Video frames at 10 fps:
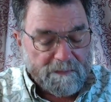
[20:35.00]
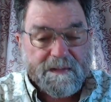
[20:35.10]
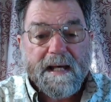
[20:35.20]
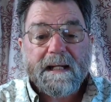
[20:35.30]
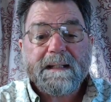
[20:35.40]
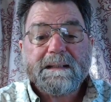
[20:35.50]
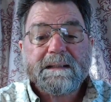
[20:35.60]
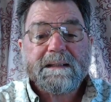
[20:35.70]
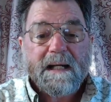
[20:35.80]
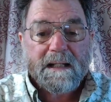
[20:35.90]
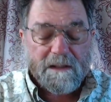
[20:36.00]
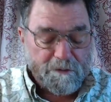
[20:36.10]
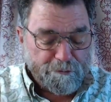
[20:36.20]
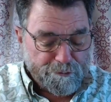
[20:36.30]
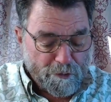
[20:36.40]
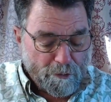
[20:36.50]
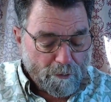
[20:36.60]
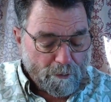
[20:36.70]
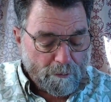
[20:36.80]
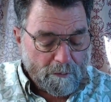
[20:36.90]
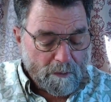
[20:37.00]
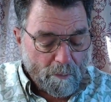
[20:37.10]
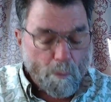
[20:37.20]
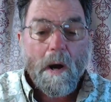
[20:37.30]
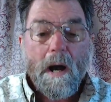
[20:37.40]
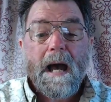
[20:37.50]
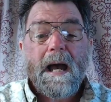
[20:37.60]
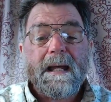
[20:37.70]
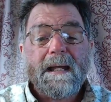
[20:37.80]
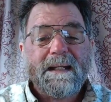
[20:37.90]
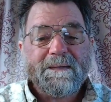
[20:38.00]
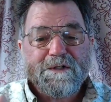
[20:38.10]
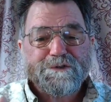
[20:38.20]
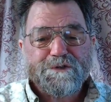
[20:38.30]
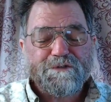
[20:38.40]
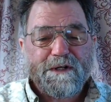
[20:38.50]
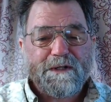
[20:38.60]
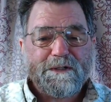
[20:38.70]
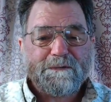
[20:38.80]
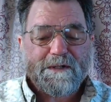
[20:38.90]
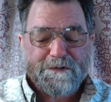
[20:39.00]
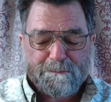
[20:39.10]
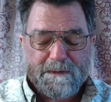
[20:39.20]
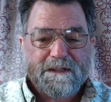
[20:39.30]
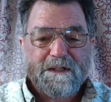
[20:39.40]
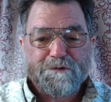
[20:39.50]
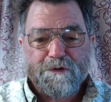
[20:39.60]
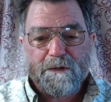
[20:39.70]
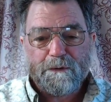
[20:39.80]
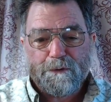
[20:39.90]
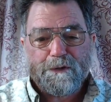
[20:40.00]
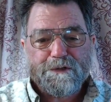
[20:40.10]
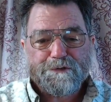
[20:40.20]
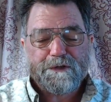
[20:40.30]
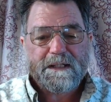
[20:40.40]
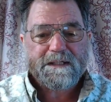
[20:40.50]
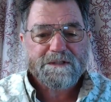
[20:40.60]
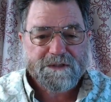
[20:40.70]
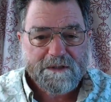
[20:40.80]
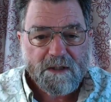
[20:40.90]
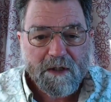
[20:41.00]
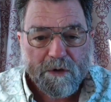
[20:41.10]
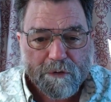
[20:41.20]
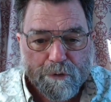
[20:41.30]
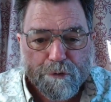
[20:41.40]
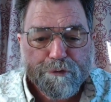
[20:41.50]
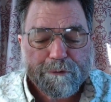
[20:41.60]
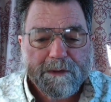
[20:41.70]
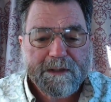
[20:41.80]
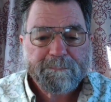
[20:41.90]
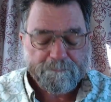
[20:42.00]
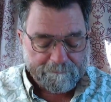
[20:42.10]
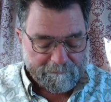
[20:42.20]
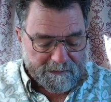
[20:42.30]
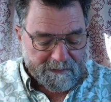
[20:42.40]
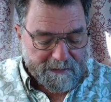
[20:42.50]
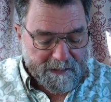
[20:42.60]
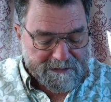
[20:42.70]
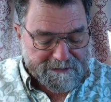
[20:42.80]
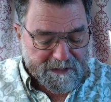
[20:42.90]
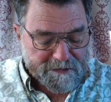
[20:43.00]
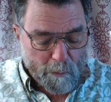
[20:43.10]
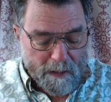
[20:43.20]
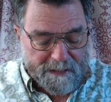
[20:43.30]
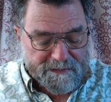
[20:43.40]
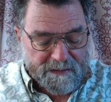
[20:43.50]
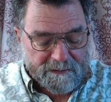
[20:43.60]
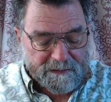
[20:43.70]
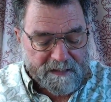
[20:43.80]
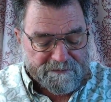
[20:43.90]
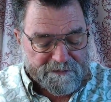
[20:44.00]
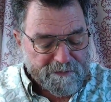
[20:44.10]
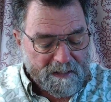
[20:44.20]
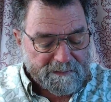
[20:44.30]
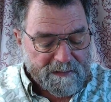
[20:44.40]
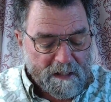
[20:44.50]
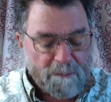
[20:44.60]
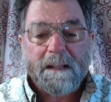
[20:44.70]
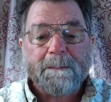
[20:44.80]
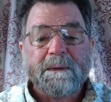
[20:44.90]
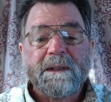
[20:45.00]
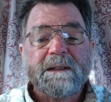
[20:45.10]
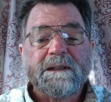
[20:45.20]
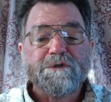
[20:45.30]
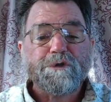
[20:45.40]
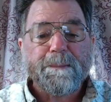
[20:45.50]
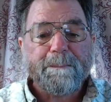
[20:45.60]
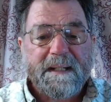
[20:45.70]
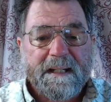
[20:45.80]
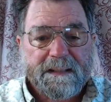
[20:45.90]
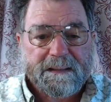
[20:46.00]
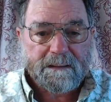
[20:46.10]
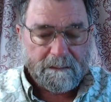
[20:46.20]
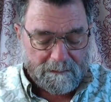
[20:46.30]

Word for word: that I did not sow. Why? And this is very interesting, because the Lord is against usury. Yet he says, why then gavest not thou my money unto the bank,